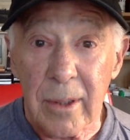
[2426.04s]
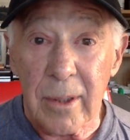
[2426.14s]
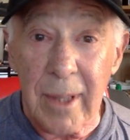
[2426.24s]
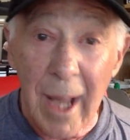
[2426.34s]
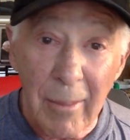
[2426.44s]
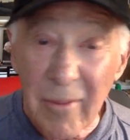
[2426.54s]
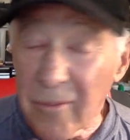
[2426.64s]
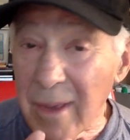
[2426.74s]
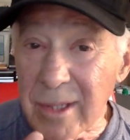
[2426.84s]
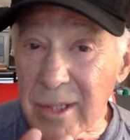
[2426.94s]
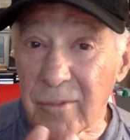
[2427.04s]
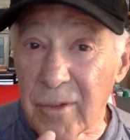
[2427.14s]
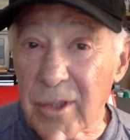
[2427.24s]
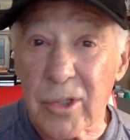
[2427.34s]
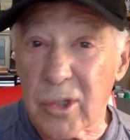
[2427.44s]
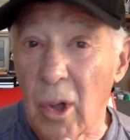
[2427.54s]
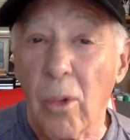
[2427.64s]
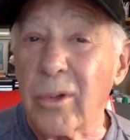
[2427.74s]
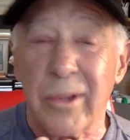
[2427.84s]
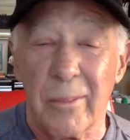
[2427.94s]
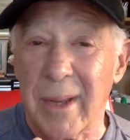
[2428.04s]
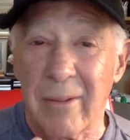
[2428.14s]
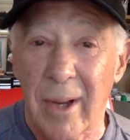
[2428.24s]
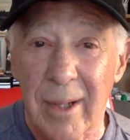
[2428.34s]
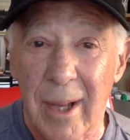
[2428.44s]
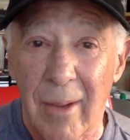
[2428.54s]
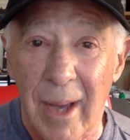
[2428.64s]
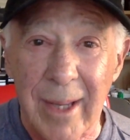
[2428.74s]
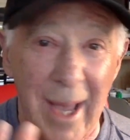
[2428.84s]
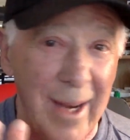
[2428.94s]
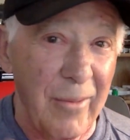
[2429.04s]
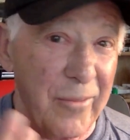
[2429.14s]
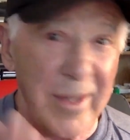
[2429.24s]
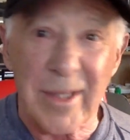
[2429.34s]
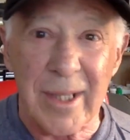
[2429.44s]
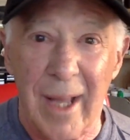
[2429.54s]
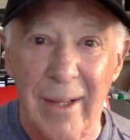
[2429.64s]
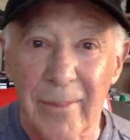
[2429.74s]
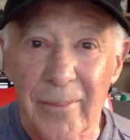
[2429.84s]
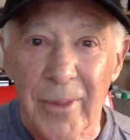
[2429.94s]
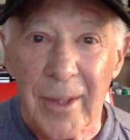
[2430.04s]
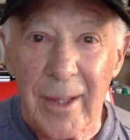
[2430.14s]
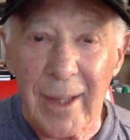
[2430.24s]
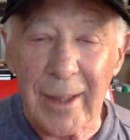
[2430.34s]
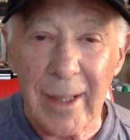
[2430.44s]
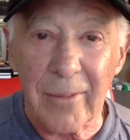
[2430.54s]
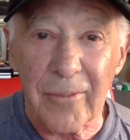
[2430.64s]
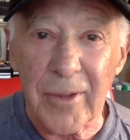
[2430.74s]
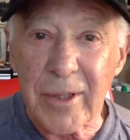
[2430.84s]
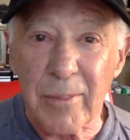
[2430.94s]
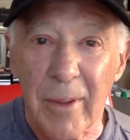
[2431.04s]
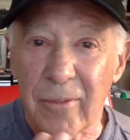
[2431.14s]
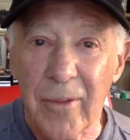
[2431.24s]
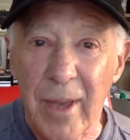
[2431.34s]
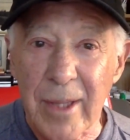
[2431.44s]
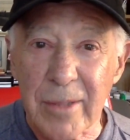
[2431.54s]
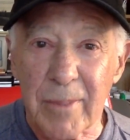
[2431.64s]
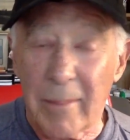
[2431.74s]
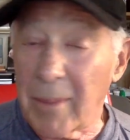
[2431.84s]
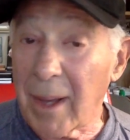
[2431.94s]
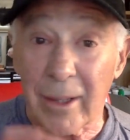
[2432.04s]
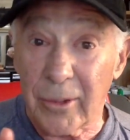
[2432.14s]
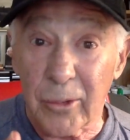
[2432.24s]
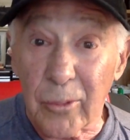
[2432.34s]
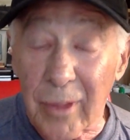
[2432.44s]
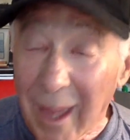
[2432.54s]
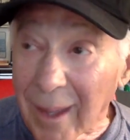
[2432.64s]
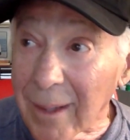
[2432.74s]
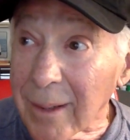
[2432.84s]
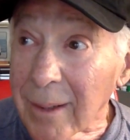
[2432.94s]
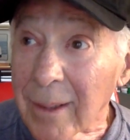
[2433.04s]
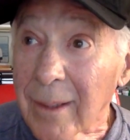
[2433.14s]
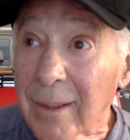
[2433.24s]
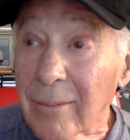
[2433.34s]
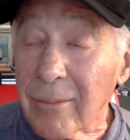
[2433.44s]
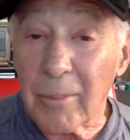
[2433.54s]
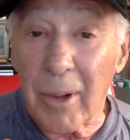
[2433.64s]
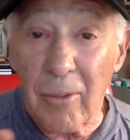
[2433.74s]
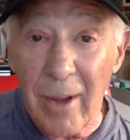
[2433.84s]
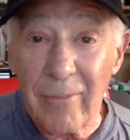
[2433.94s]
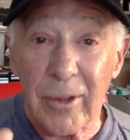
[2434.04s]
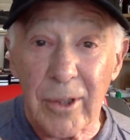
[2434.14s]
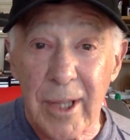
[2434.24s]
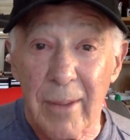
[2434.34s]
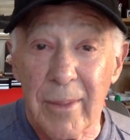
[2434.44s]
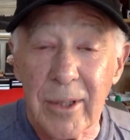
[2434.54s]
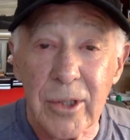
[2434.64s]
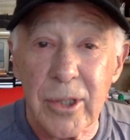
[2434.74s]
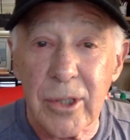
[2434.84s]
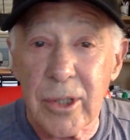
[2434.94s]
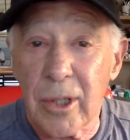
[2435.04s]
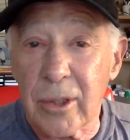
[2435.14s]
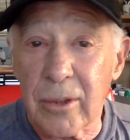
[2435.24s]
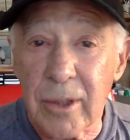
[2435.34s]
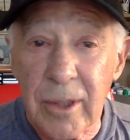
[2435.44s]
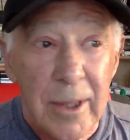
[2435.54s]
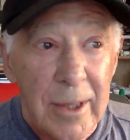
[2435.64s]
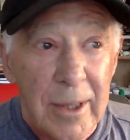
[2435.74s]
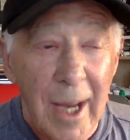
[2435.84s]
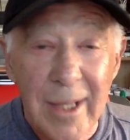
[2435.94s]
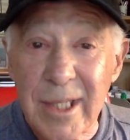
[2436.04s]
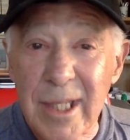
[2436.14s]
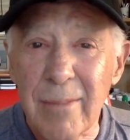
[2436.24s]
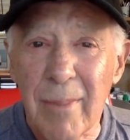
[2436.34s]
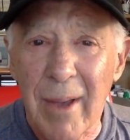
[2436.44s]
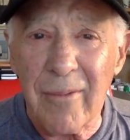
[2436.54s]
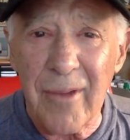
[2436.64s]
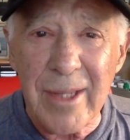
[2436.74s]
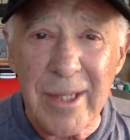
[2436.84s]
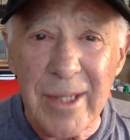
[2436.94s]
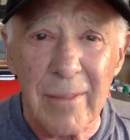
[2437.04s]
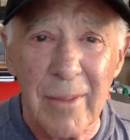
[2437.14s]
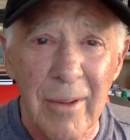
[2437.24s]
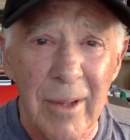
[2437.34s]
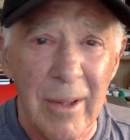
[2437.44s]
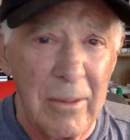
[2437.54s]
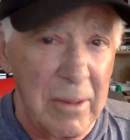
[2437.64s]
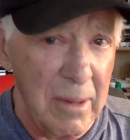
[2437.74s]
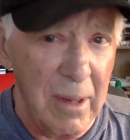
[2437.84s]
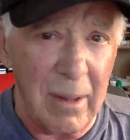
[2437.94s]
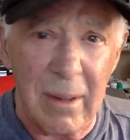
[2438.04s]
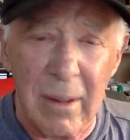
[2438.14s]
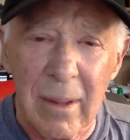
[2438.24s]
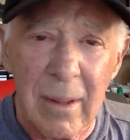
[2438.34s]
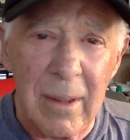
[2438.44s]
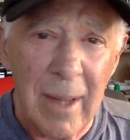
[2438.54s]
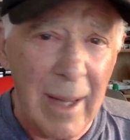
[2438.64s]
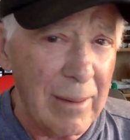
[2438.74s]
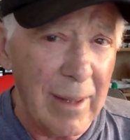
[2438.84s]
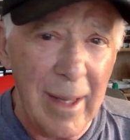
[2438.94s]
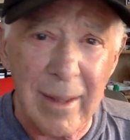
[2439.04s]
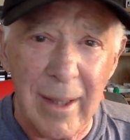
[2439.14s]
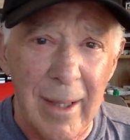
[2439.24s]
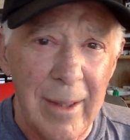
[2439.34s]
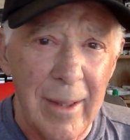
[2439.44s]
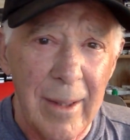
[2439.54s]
And now my face feels old to me right now. I cannot fix that. I'd like to fix my face, but I'm not going to do that. When my wife looks at me and she's younger, I see my face in the mirror. I go, yuck, I don't like that.